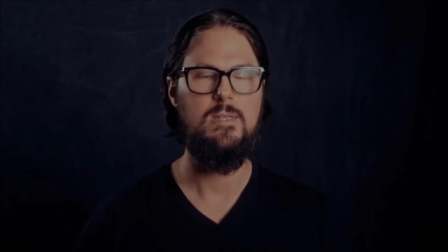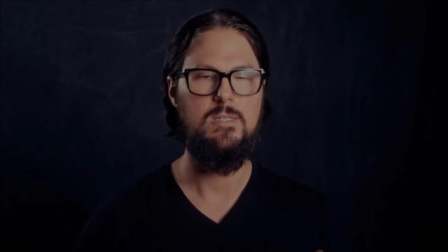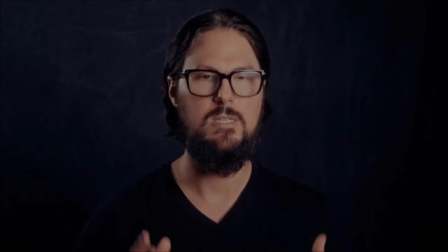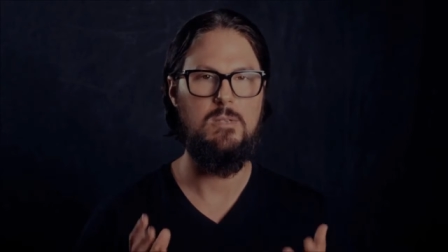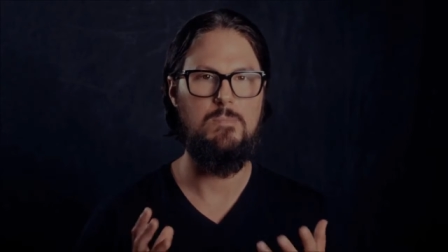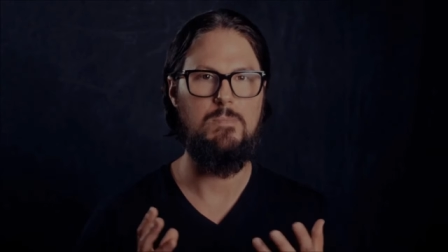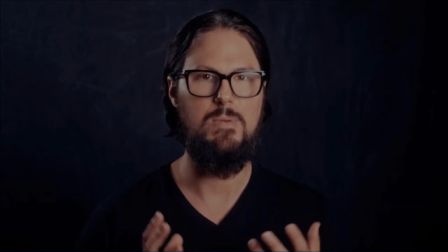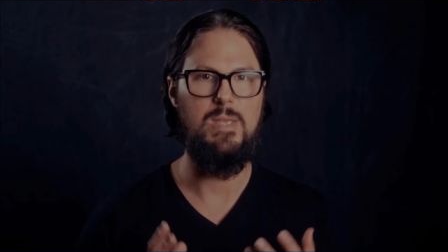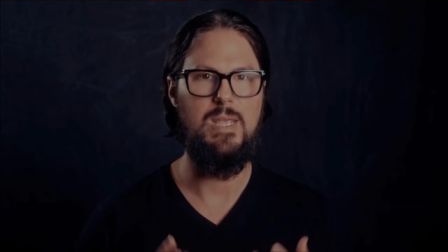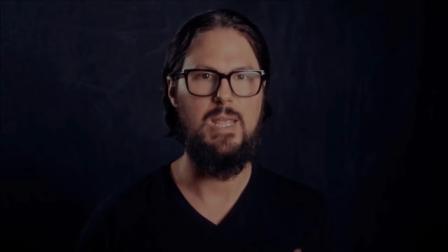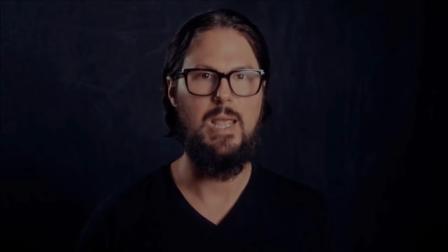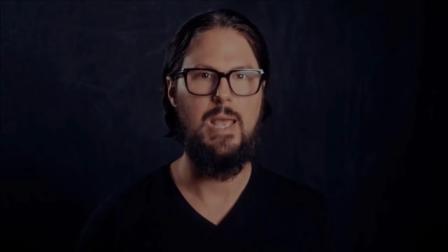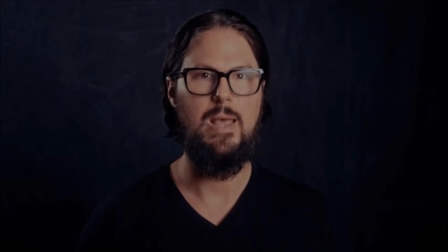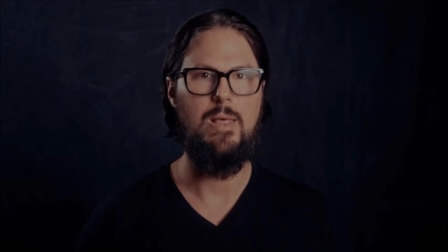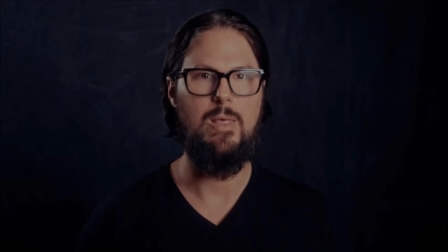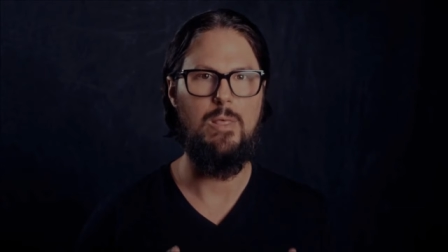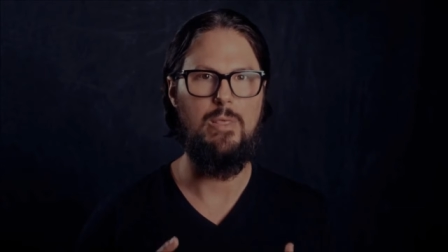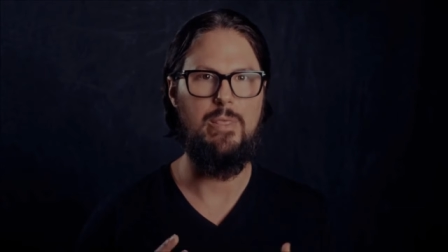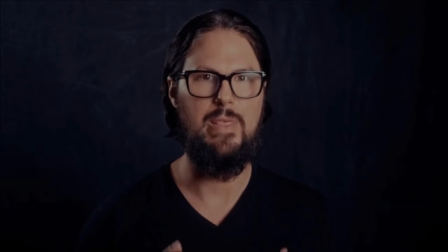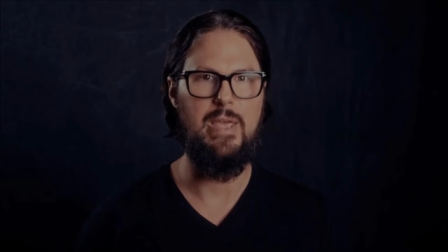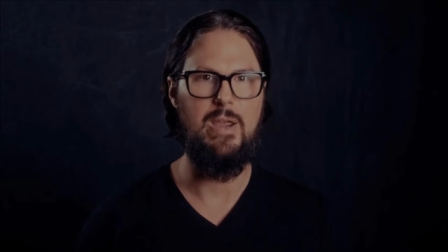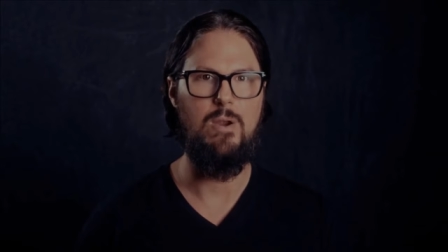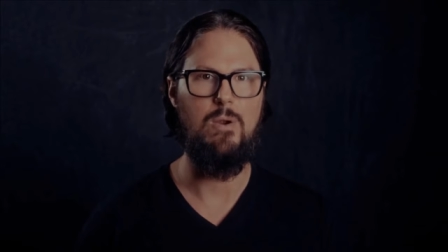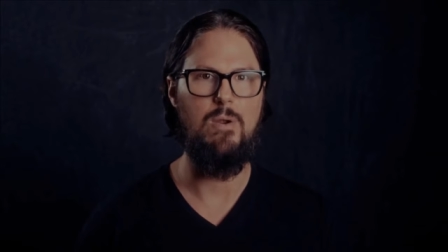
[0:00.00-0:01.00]
to be
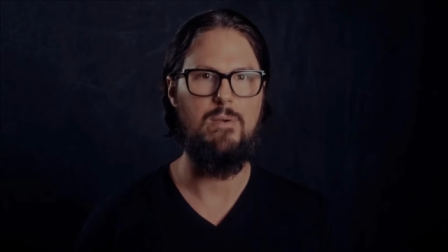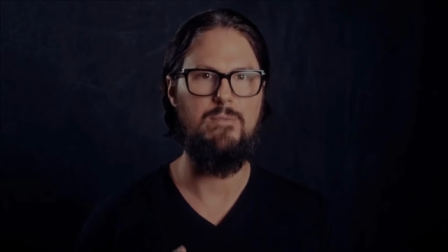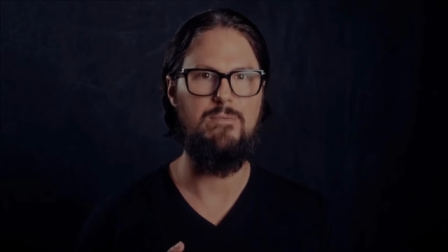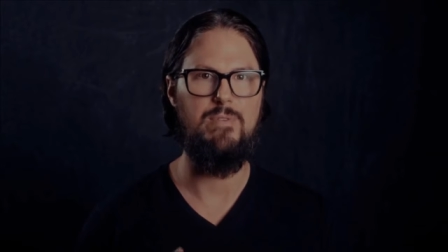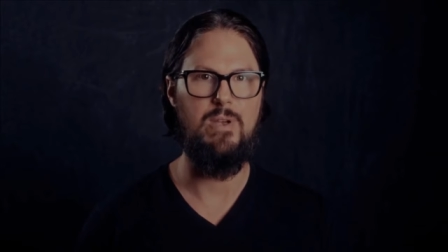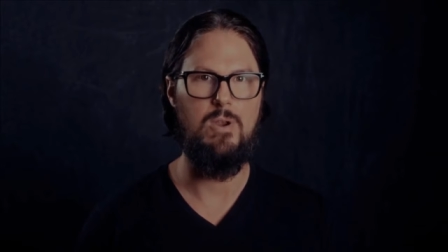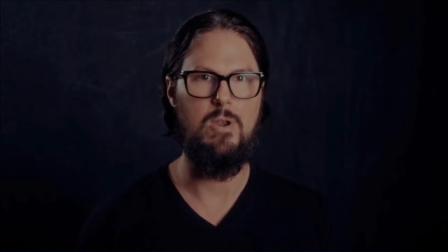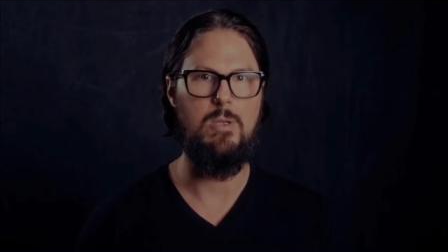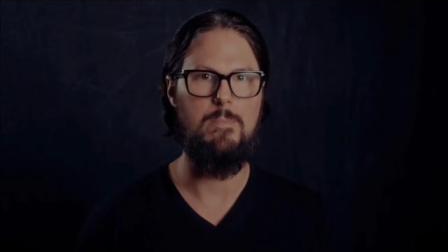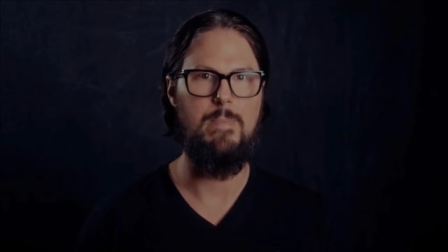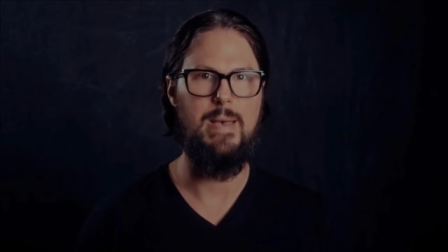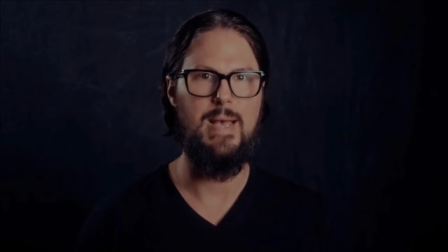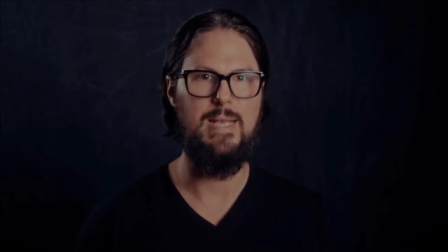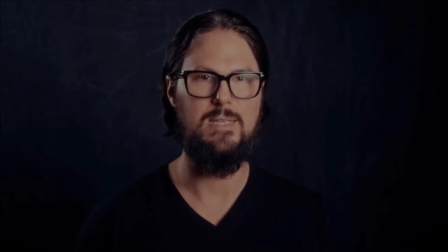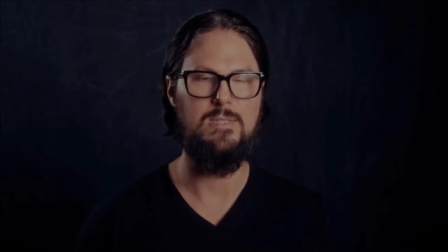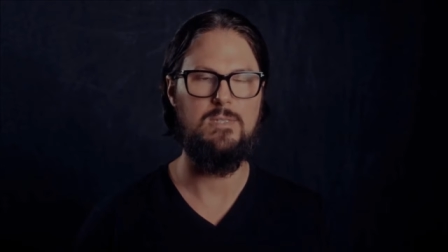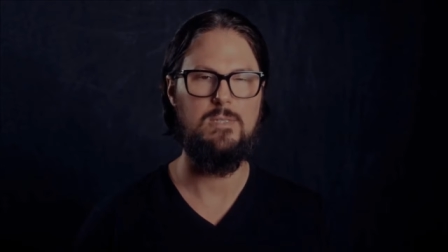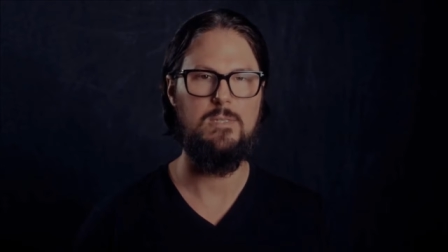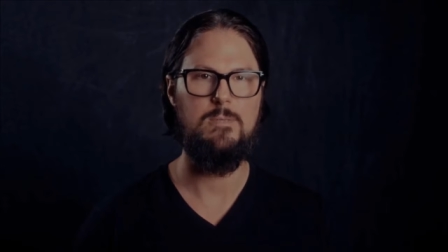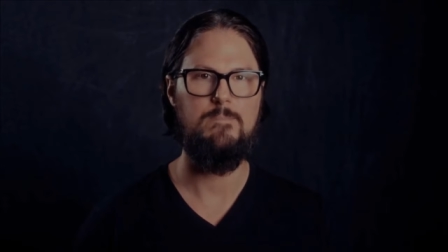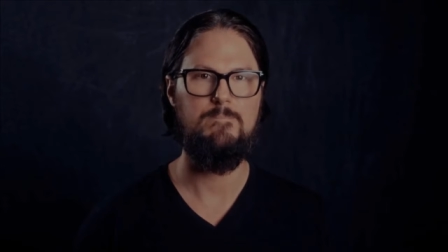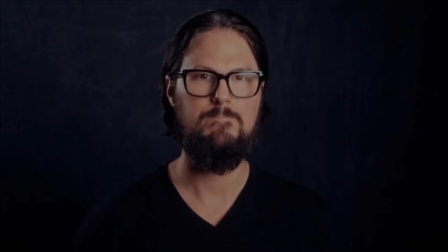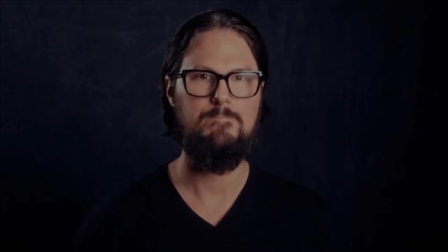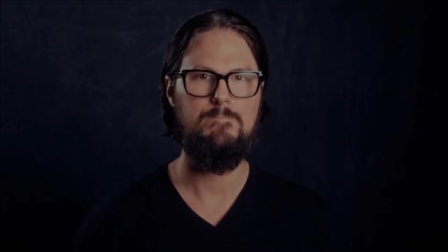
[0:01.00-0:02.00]
their very
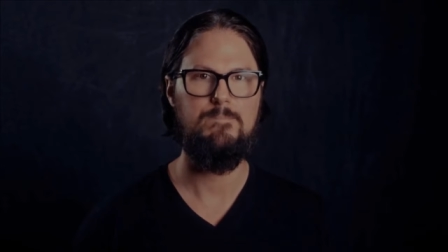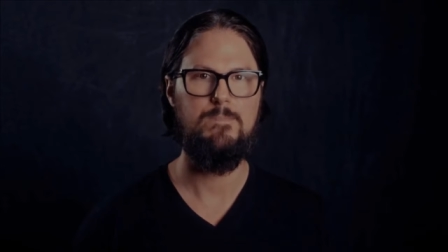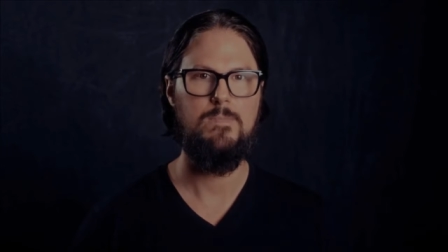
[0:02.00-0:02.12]
best.